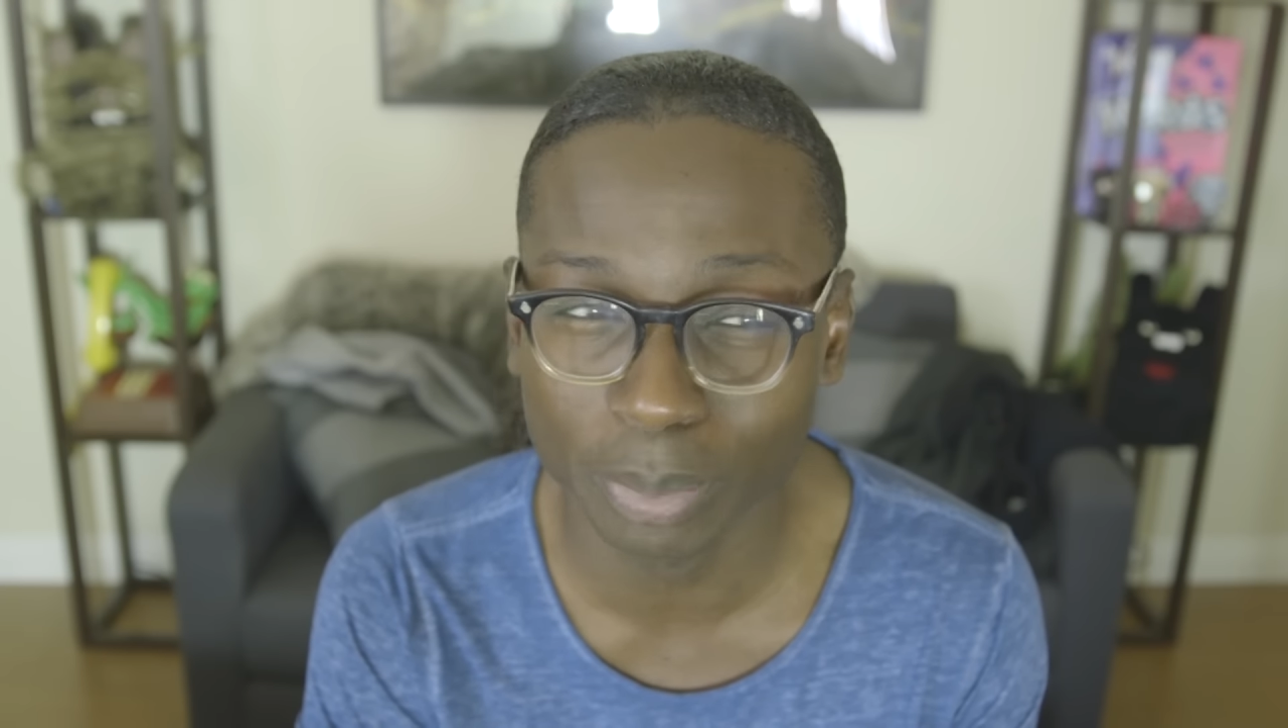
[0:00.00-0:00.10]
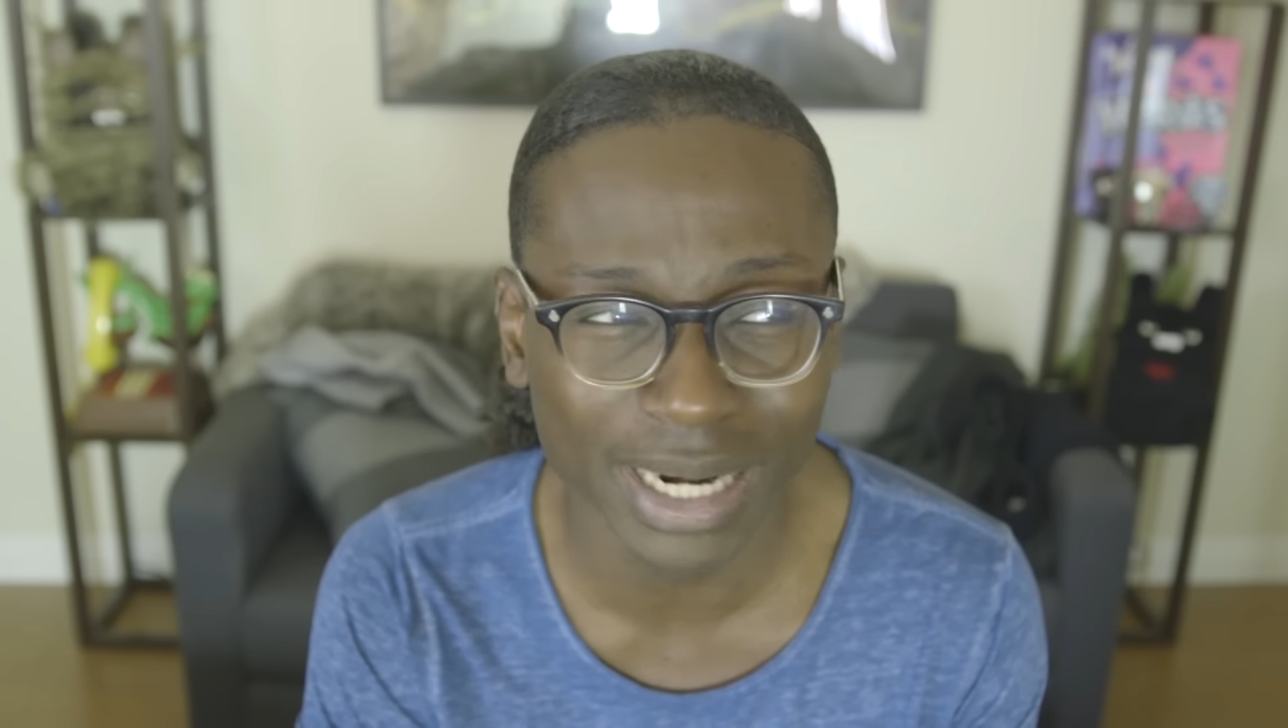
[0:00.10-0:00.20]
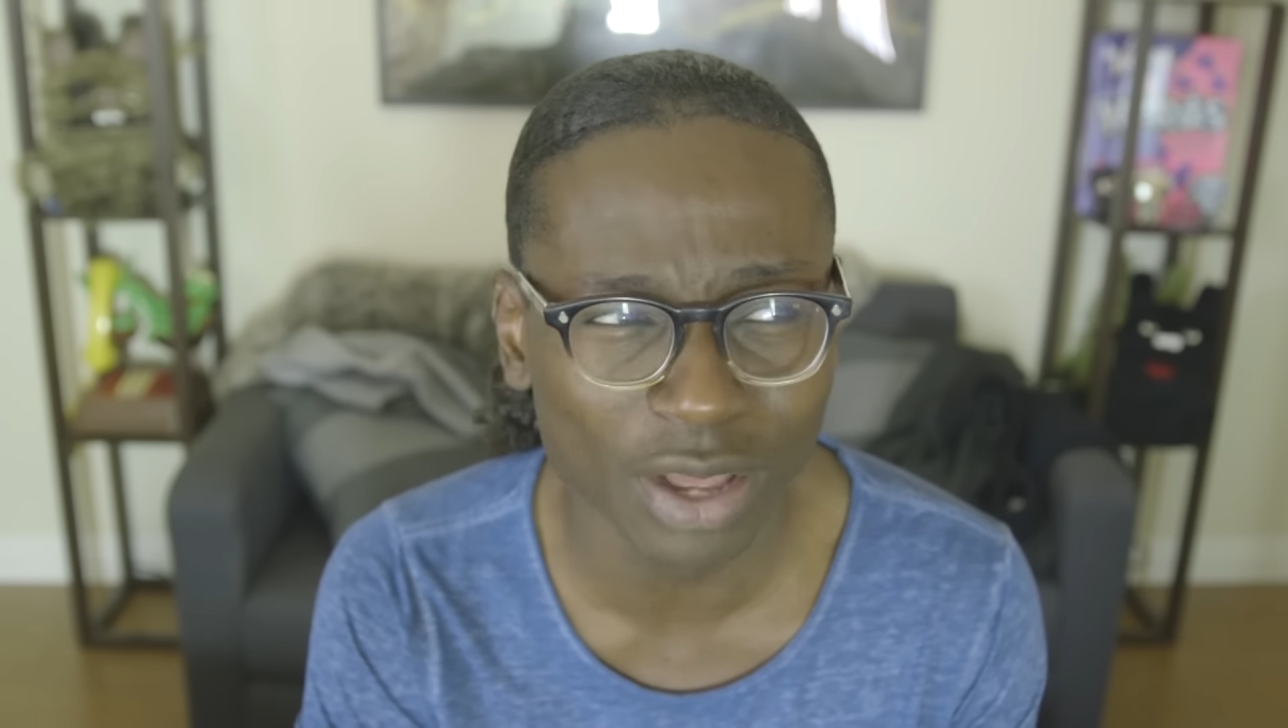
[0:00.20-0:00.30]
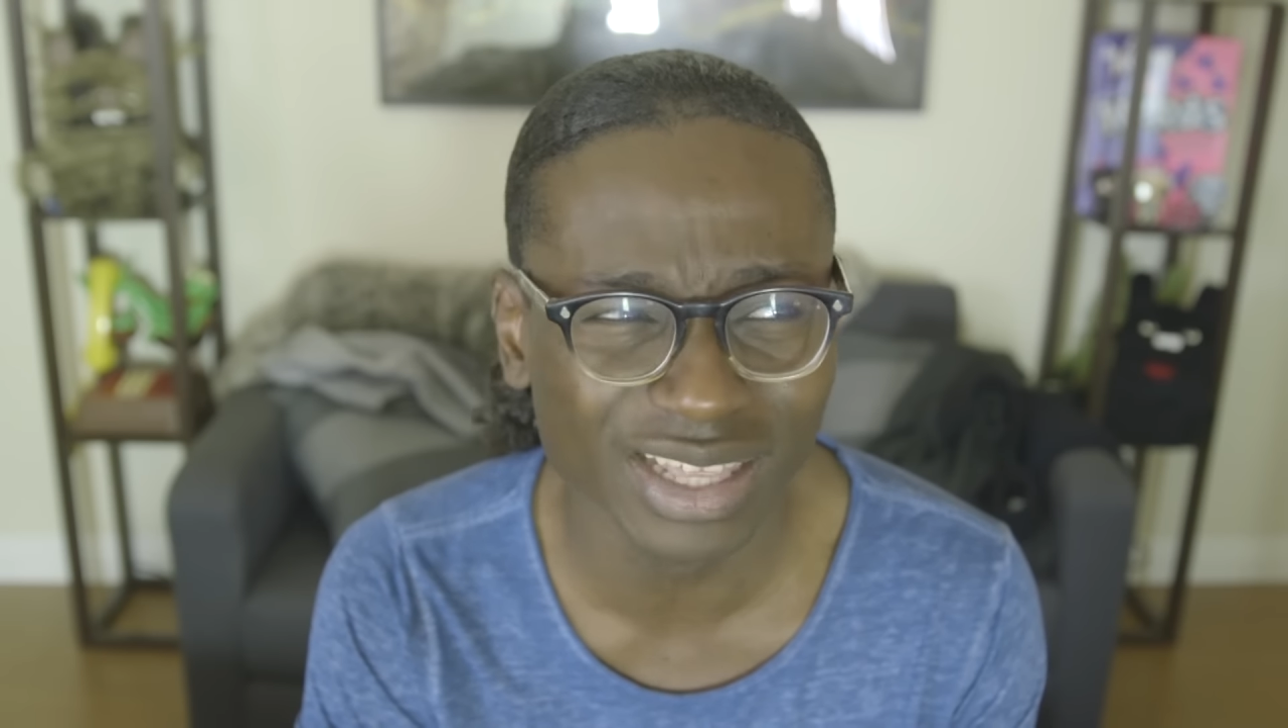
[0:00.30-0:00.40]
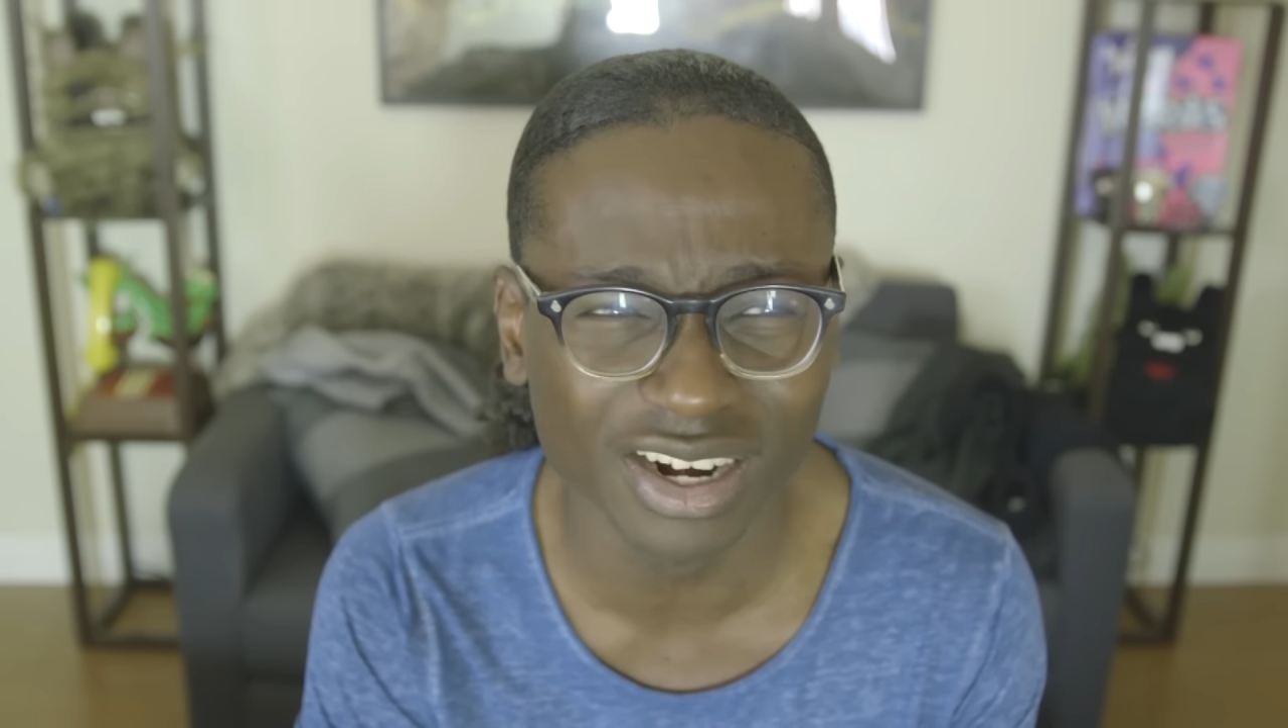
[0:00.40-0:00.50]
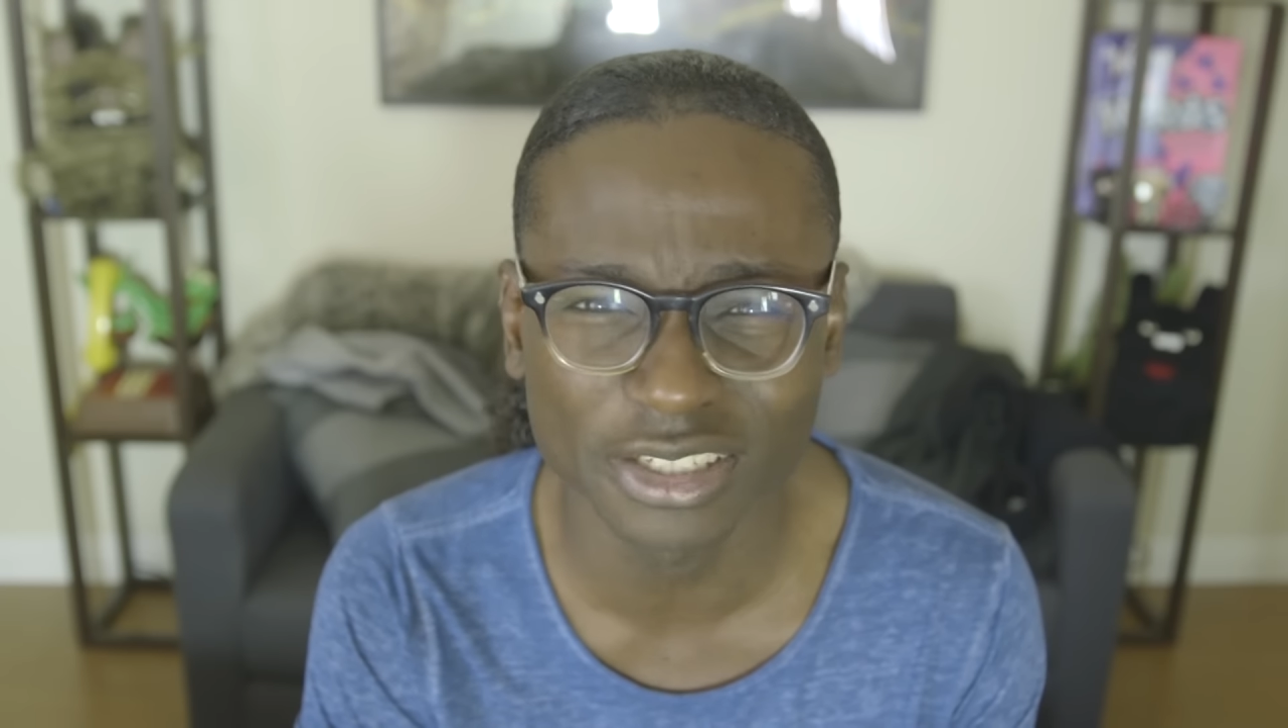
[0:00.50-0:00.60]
but how that